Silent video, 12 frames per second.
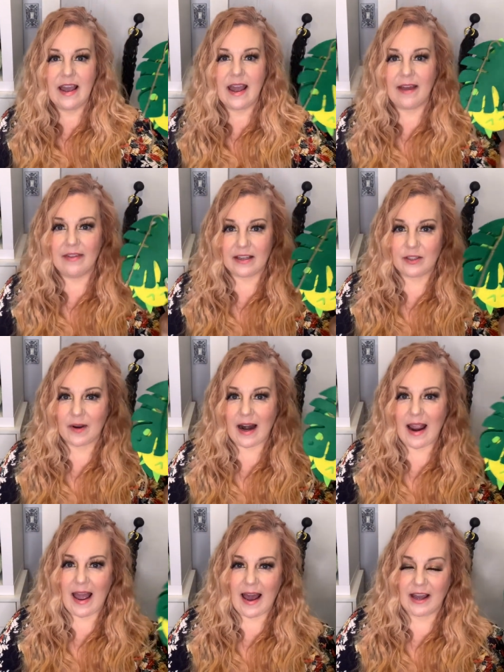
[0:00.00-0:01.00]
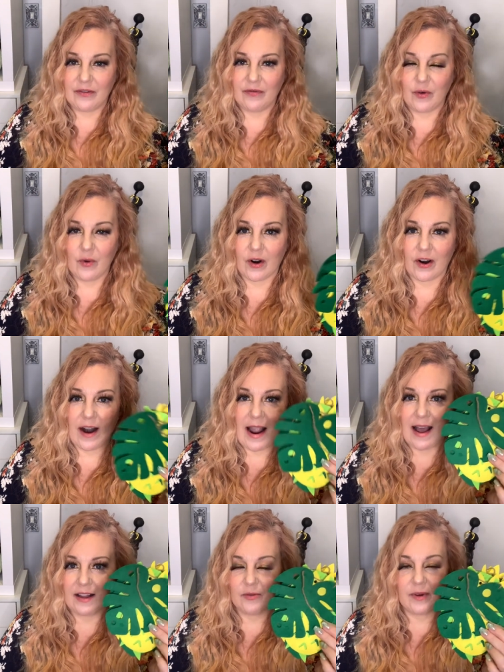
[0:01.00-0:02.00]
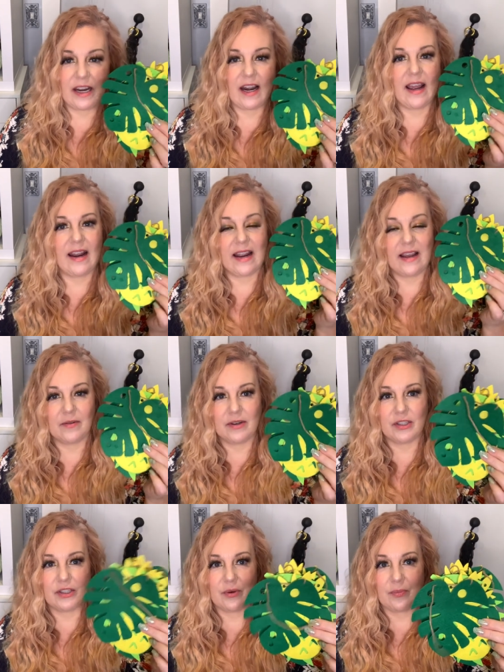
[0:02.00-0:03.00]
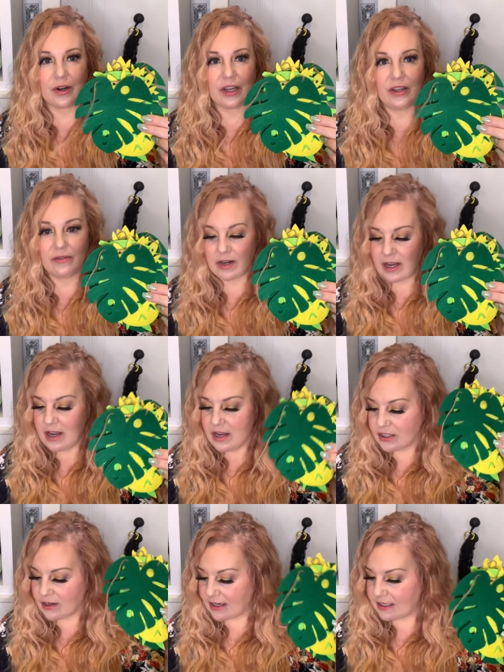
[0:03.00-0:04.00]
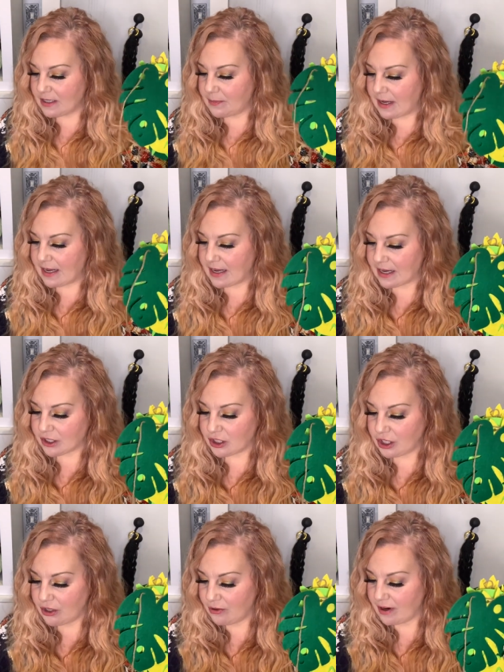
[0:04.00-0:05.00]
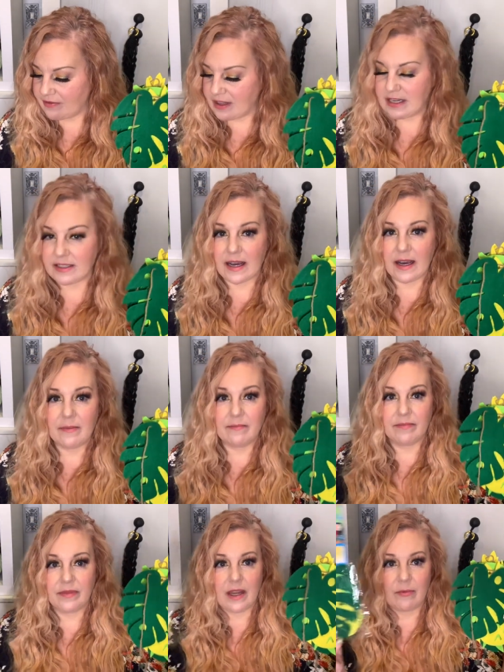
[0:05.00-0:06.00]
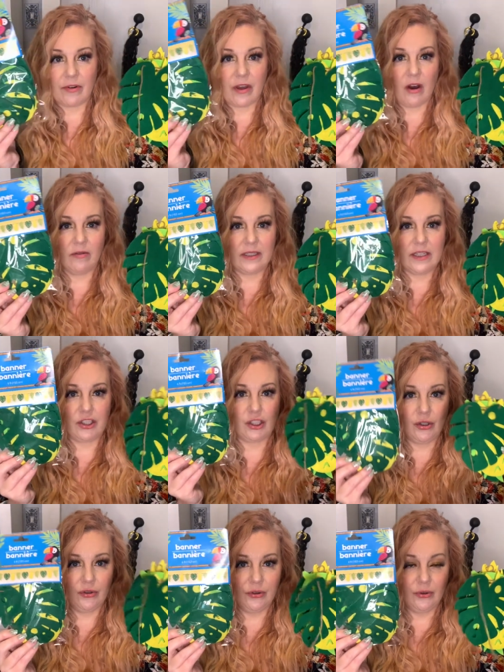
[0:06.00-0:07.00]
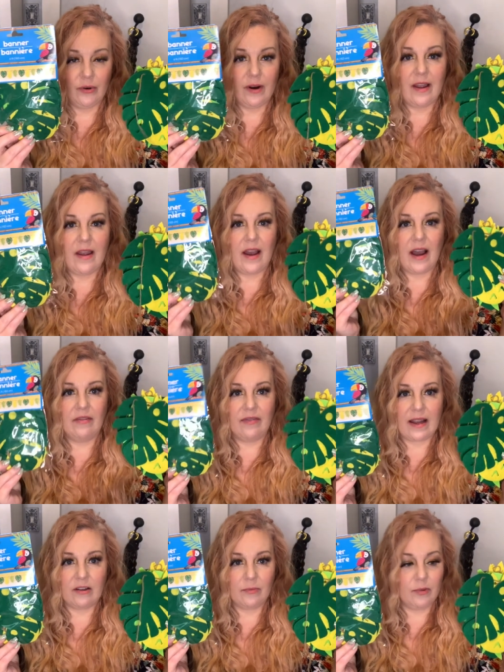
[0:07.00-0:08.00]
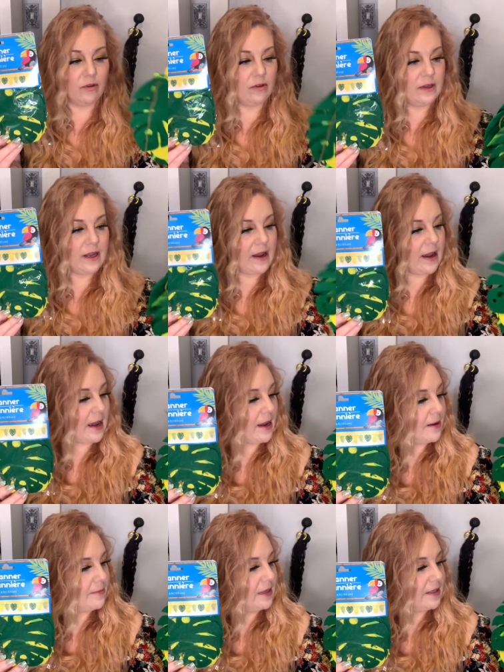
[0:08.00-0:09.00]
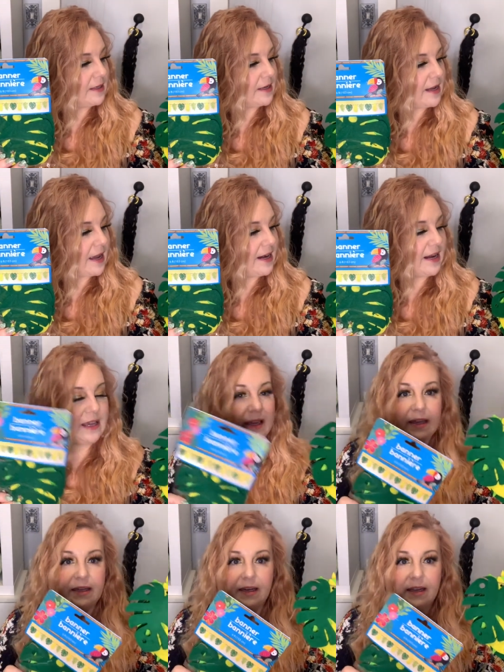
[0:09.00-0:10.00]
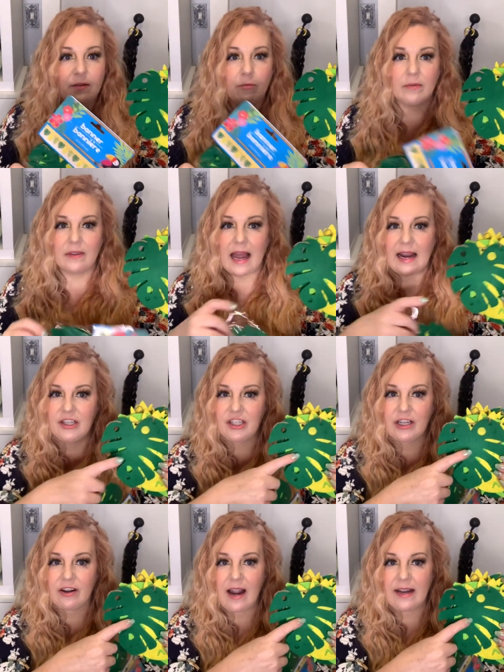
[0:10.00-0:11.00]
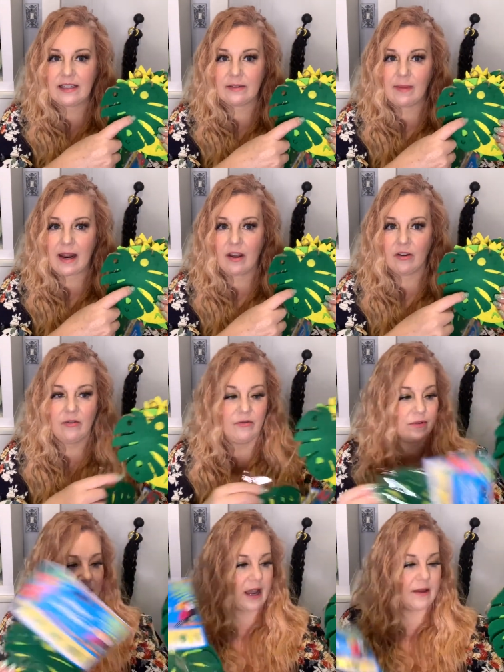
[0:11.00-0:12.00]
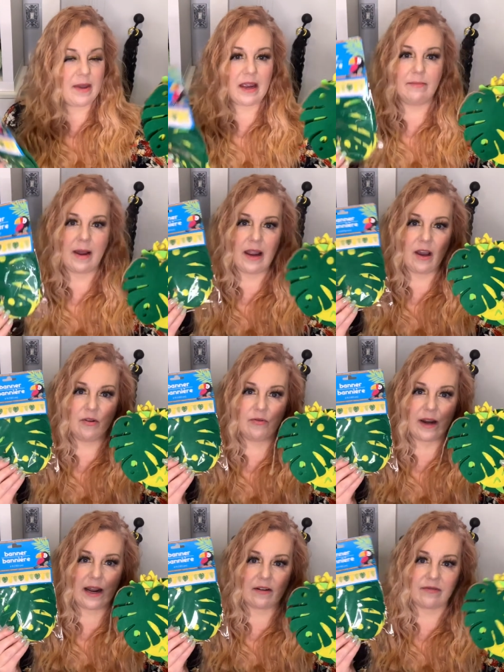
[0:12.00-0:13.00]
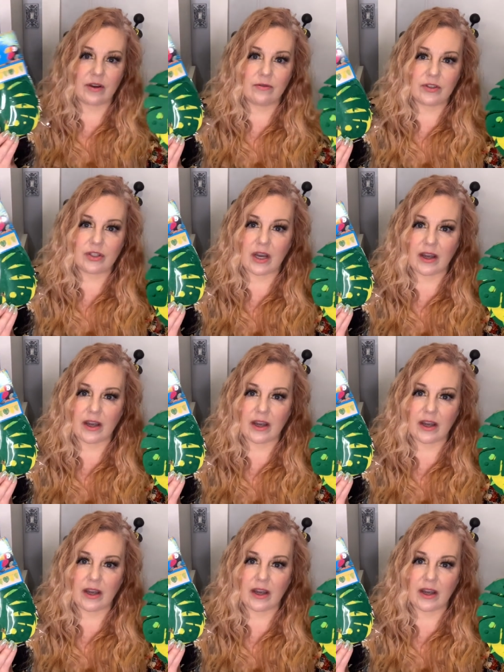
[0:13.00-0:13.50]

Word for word: and that's what I had for Halloween, and it was super cute. So I did pick two of these up. They were the only two available. And again, last year I did my own. I made my own out of those,